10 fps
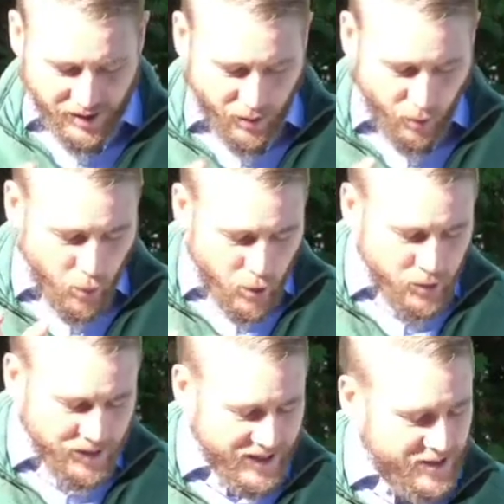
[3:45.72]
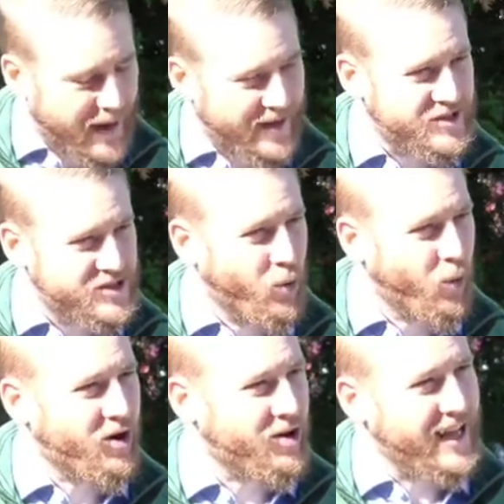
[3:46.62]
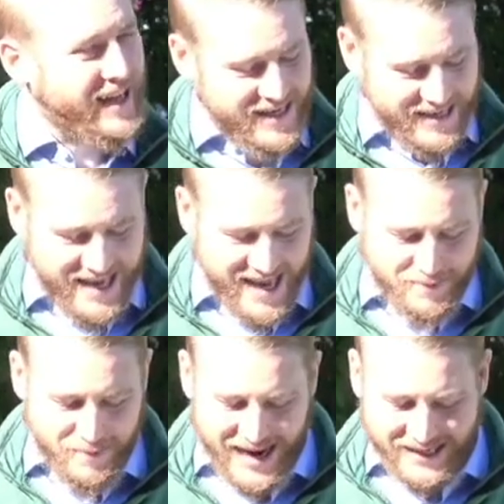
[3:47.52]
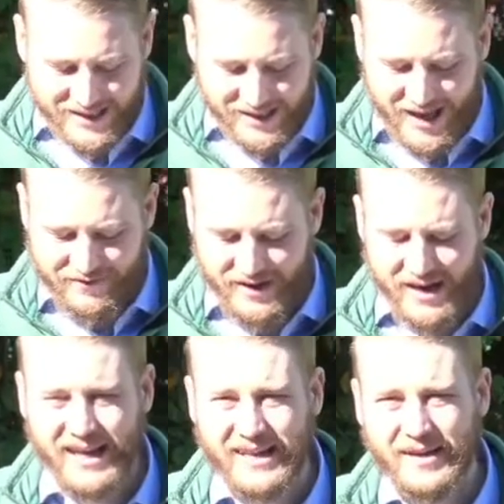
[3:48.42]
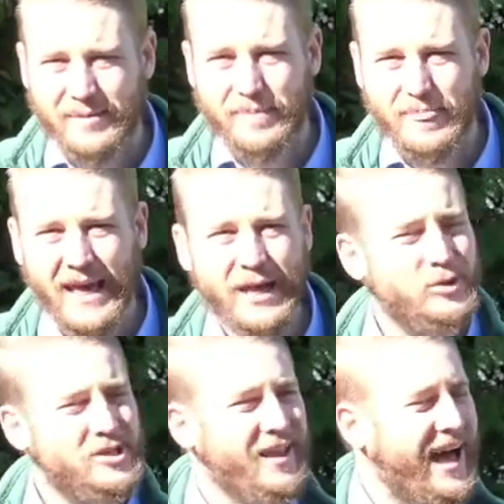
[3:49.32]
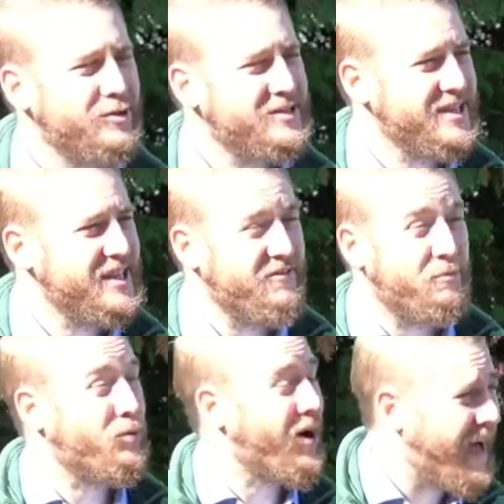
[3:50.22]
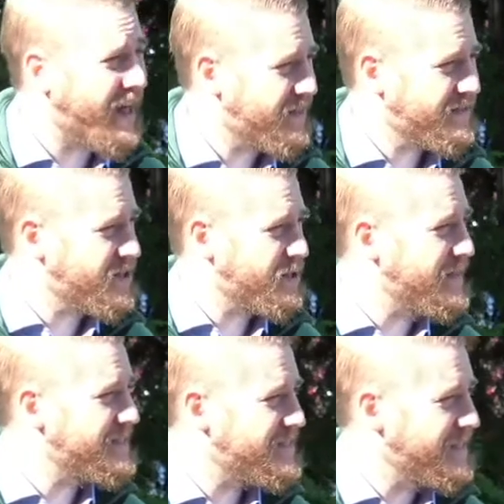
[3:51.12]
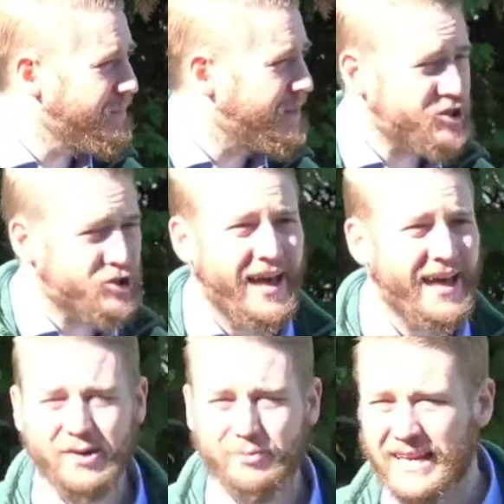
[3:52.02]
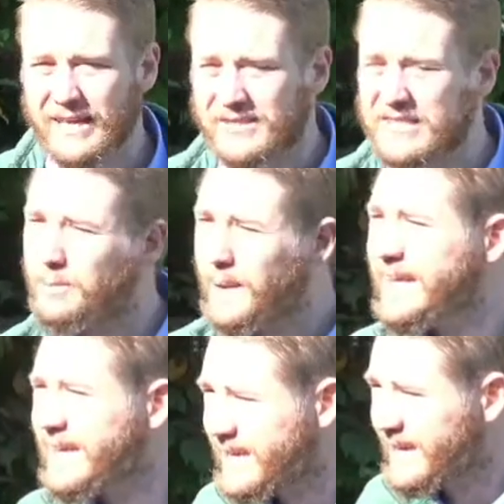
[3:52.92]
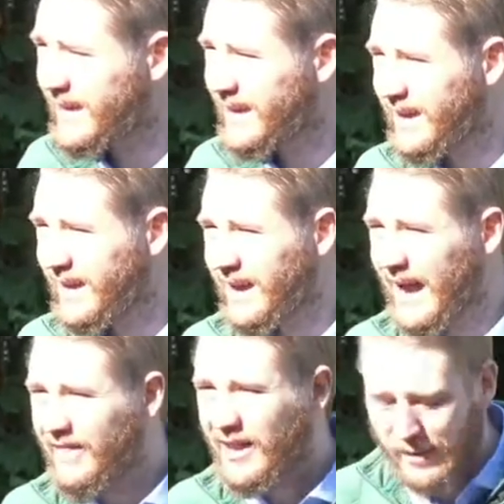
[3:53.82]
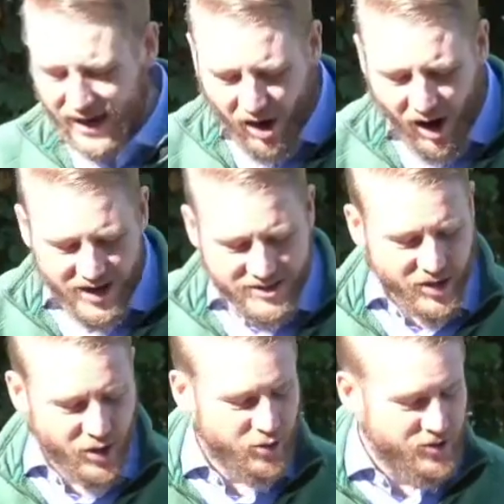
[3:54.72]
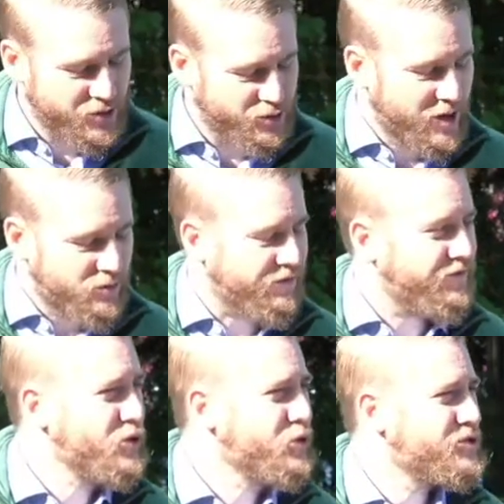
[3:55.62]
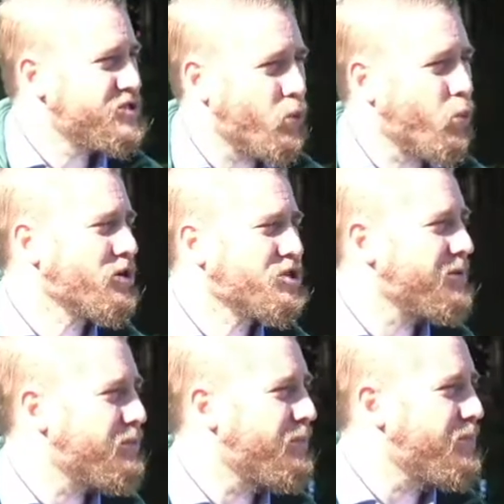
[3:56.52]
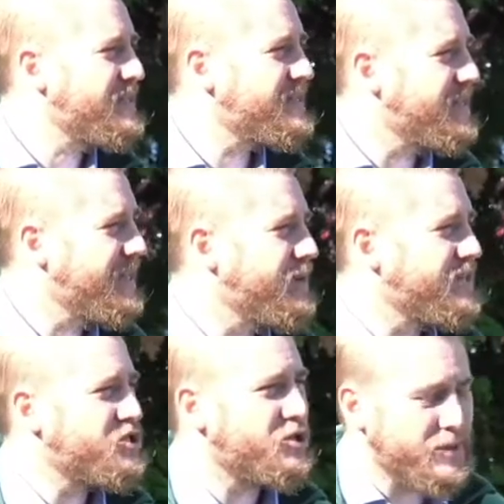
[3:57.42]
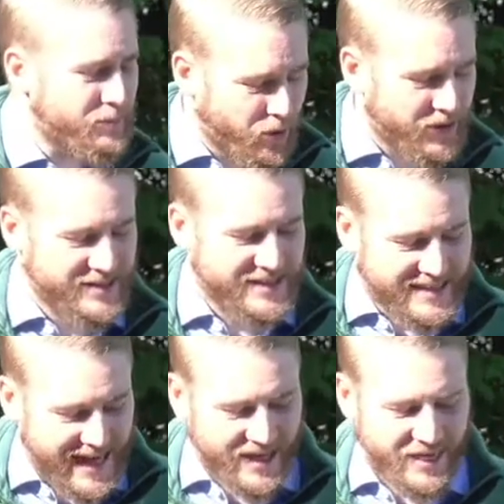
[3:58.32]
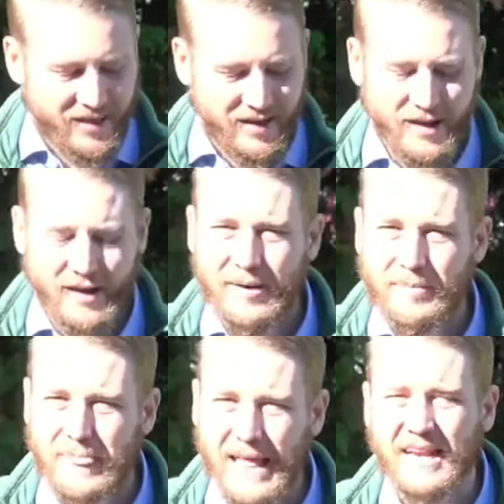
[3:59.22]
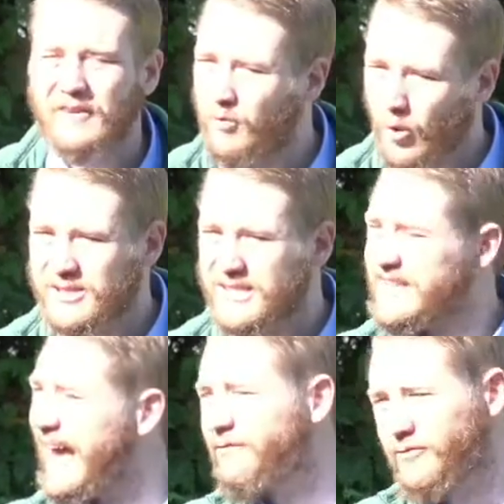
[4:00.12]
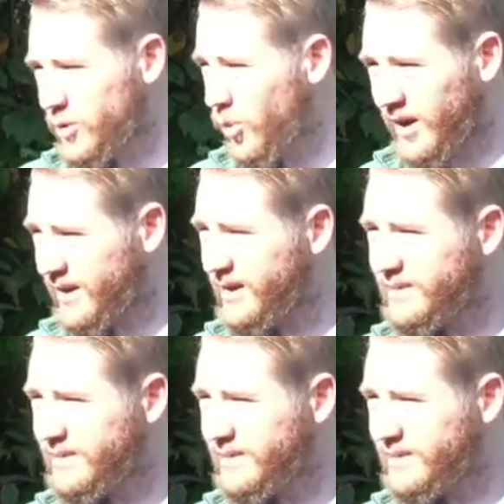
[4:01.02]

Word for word: wounded by the sword and yet came back to life again. And it was allowed to give breath to the beast's image so that it might even speak, and that it might cause those who refuse to worship the beast's image to be put to death and it forces everyone,